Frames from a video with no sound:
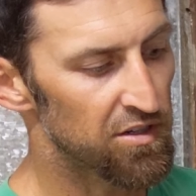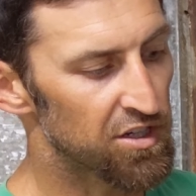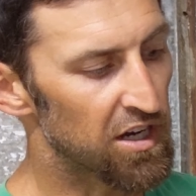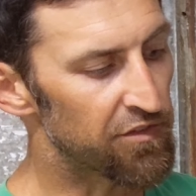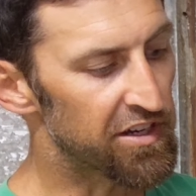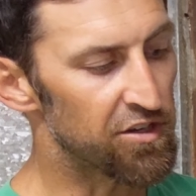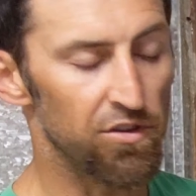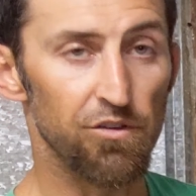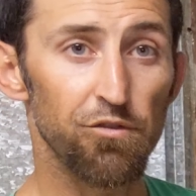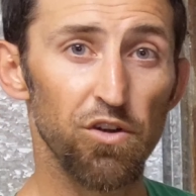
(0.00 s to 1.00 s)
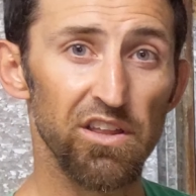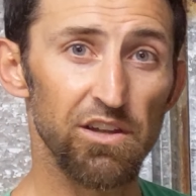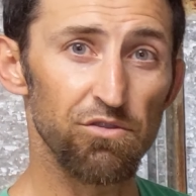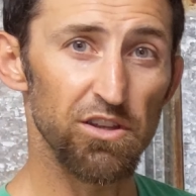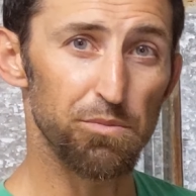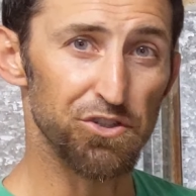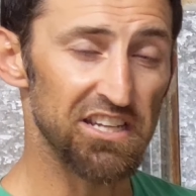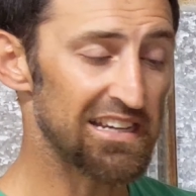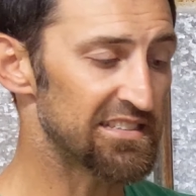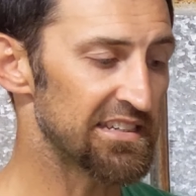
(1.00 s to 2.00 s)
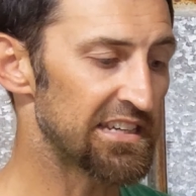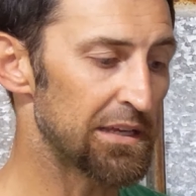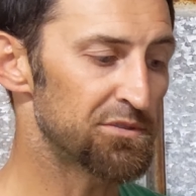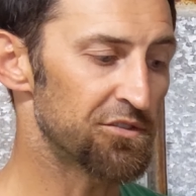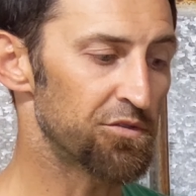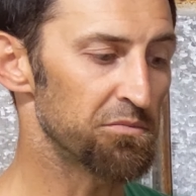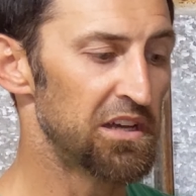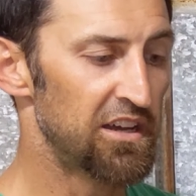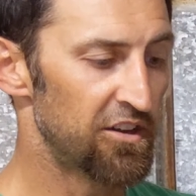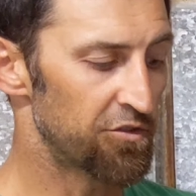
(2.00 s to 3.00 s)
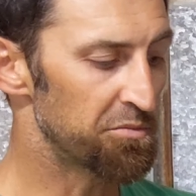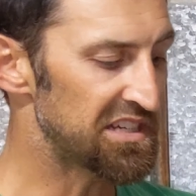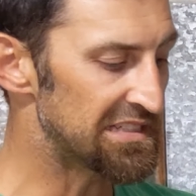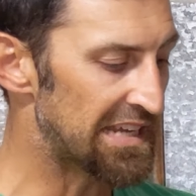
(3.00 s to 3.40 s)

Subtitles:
cover here on the front that really protects it and keeps it from being